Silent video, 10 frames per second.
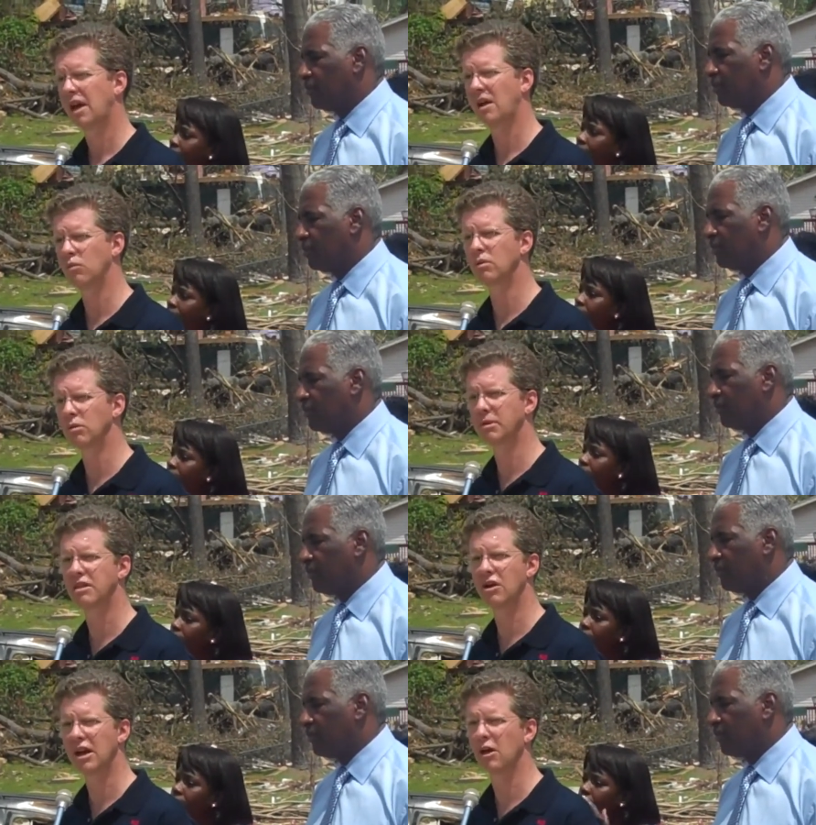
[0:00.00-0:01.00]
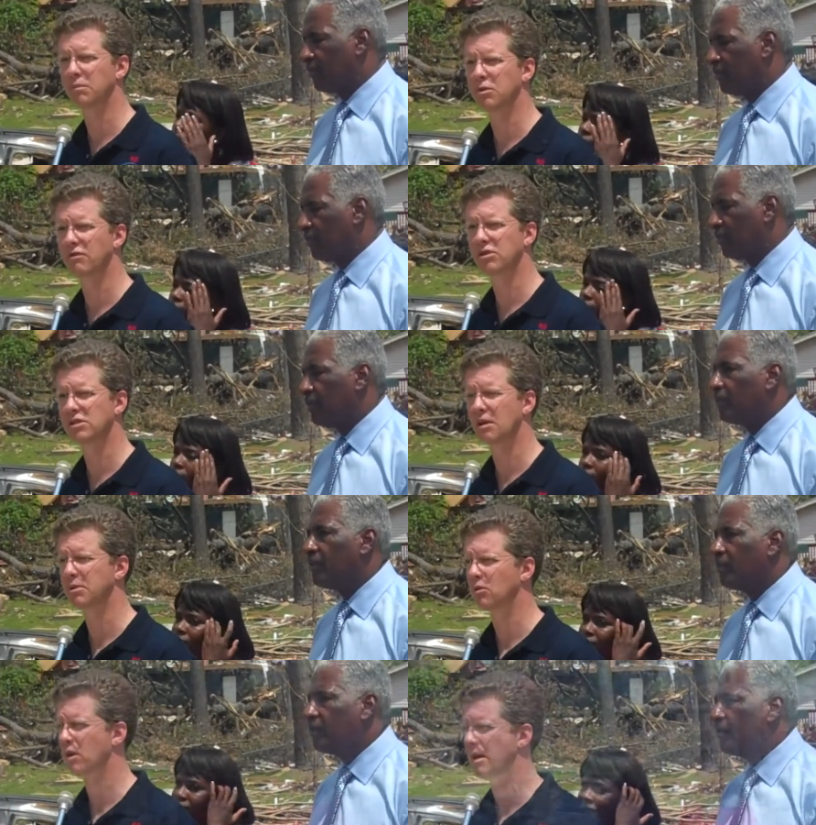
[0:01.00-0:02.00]
Speaker 1: And we will be there to help you every step
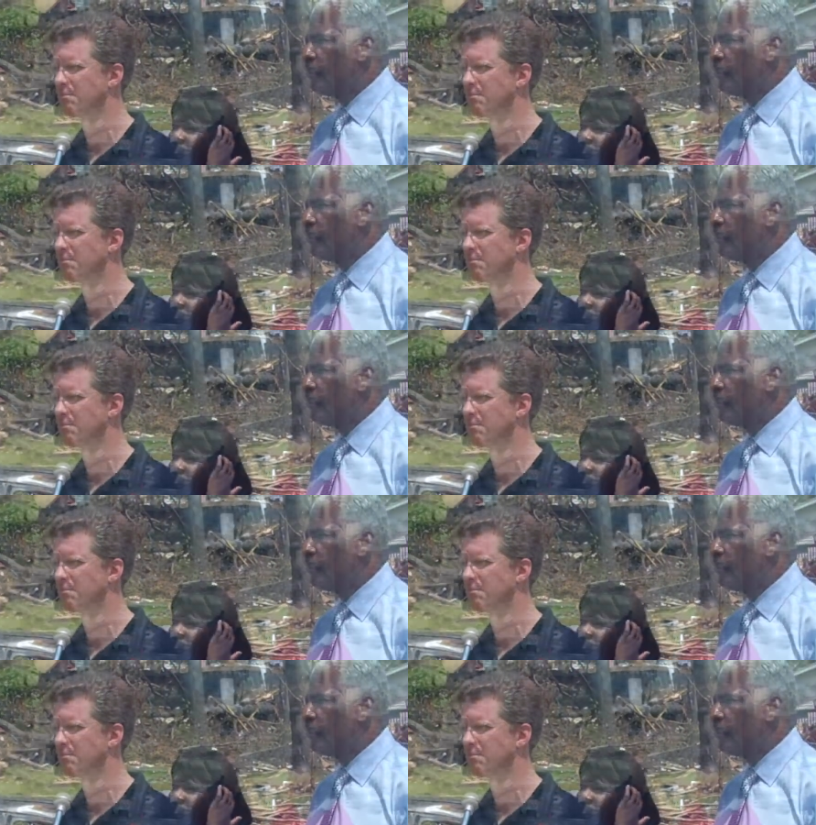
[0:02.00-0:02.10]
of the way.